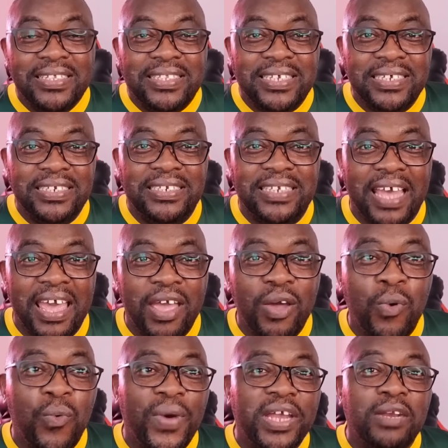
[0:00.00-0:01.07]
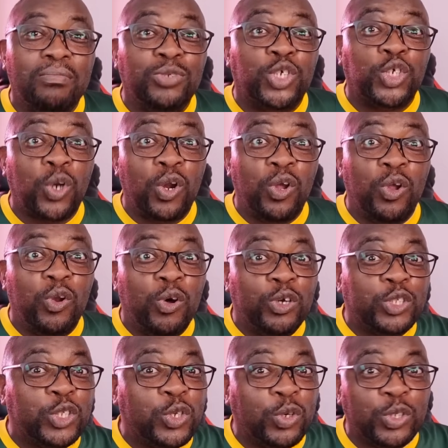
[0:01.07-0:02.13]
today when
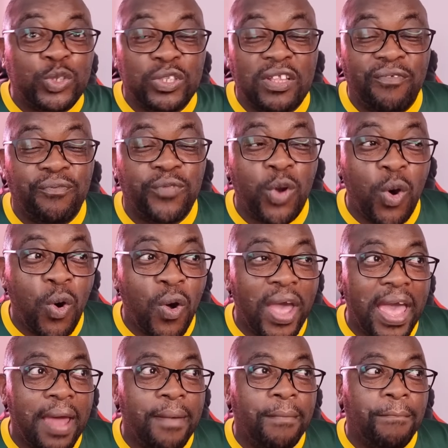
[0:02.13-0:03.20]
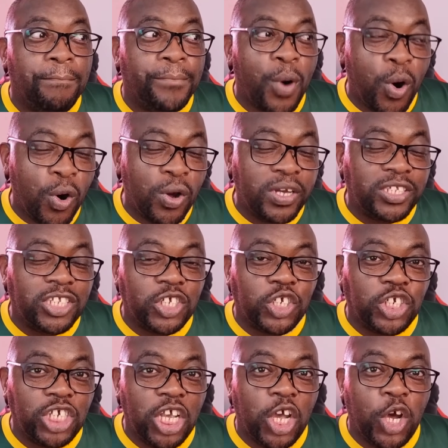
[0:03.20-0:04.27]
Mshololo took to the floor, and boy, did
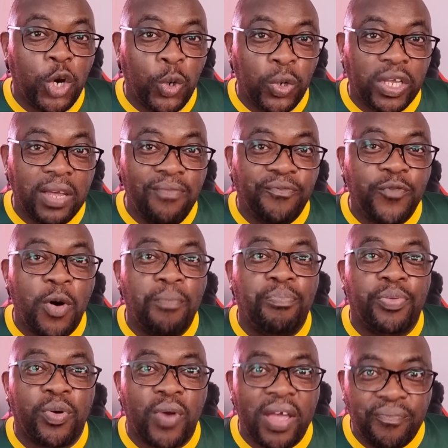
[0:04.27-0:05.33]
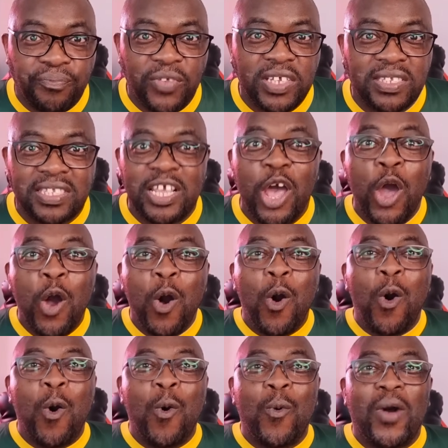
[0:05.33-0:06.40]
she cook him for breakfast
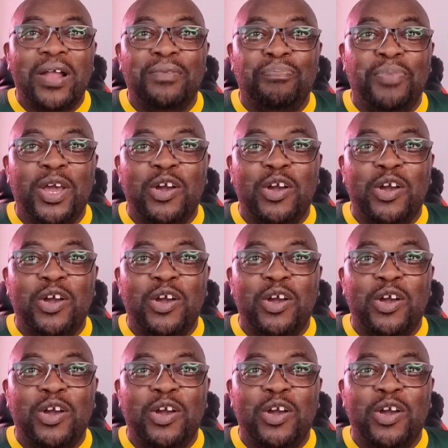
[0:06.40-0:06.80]
or what?